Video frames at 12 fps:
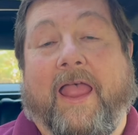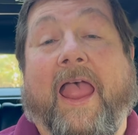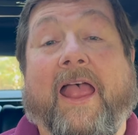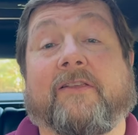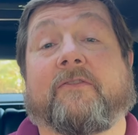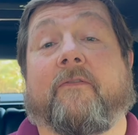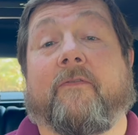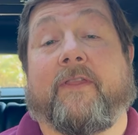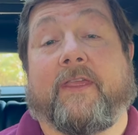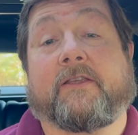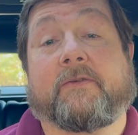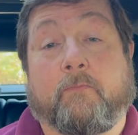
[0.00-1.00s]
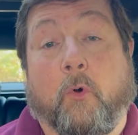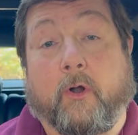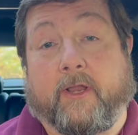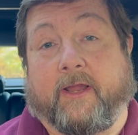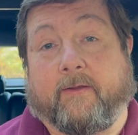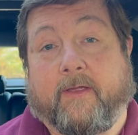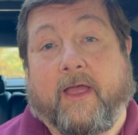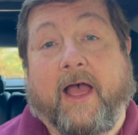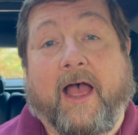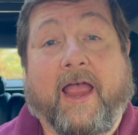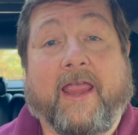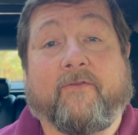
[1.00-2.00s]
As of this morning,
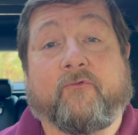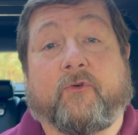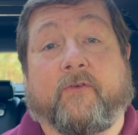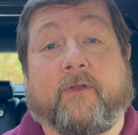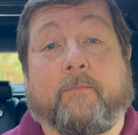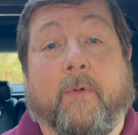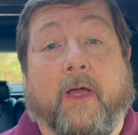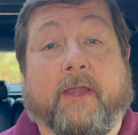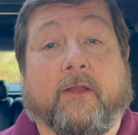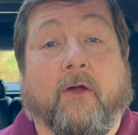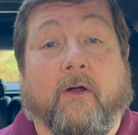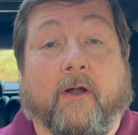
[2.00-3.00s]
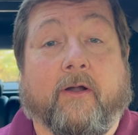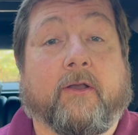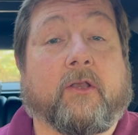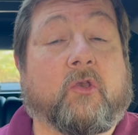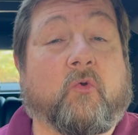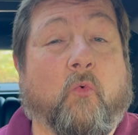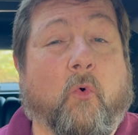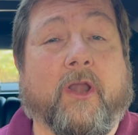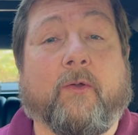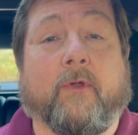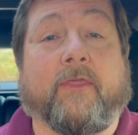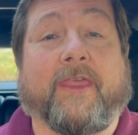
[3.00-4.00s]
I have driven my car
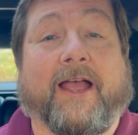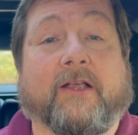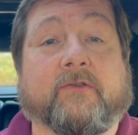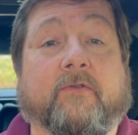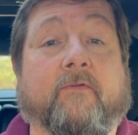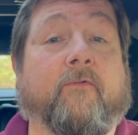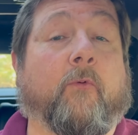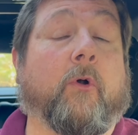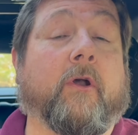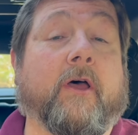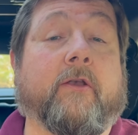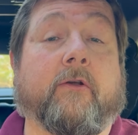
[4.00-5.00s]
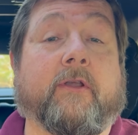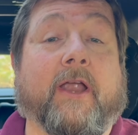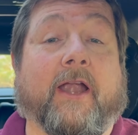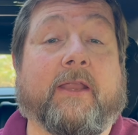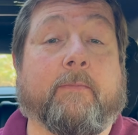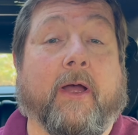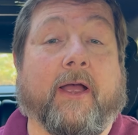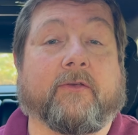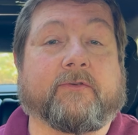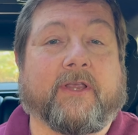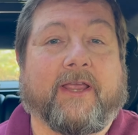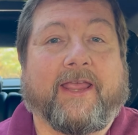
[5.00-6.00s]
21,490
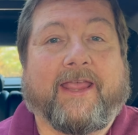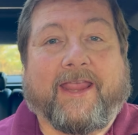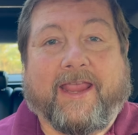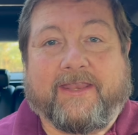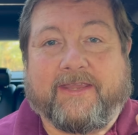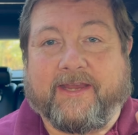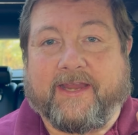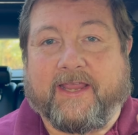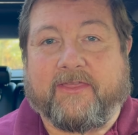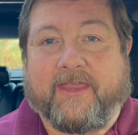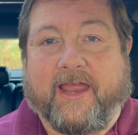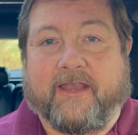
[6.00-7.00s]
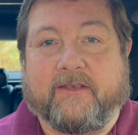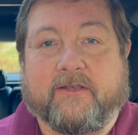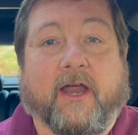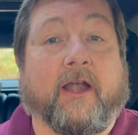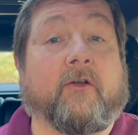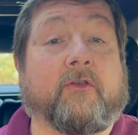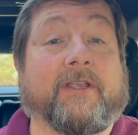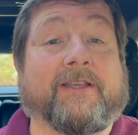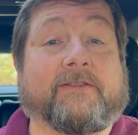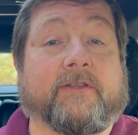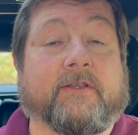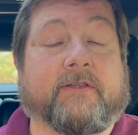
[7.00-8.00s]
miles. And to get that entire
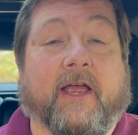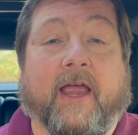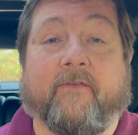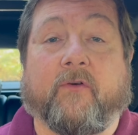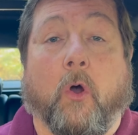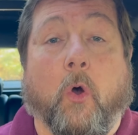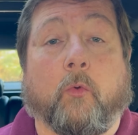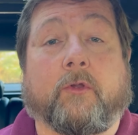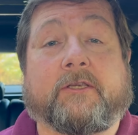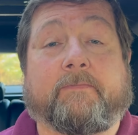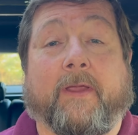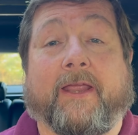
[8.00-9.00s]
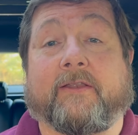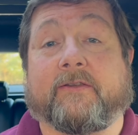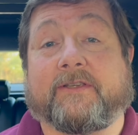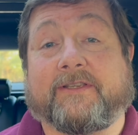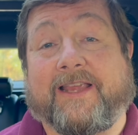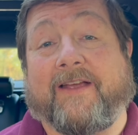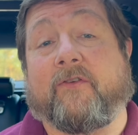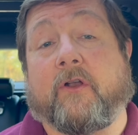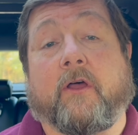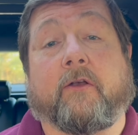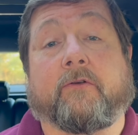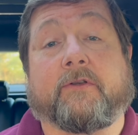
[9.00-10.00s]
distance, I've only spent
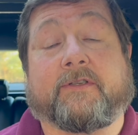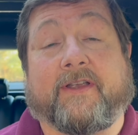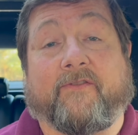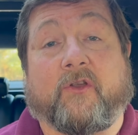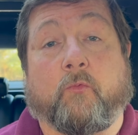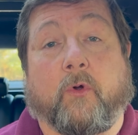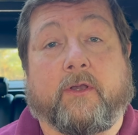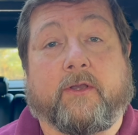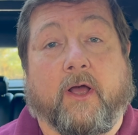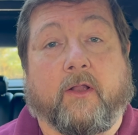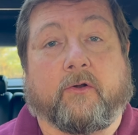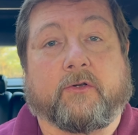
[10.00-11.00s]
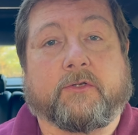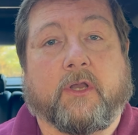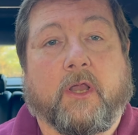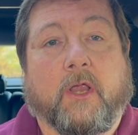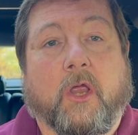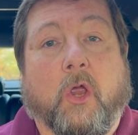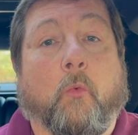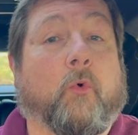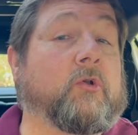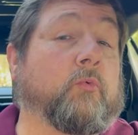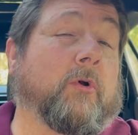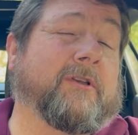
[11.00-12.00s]
$771,
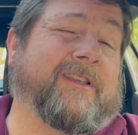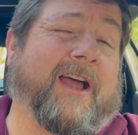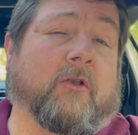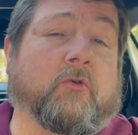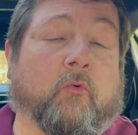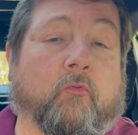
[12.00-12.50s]
which works out to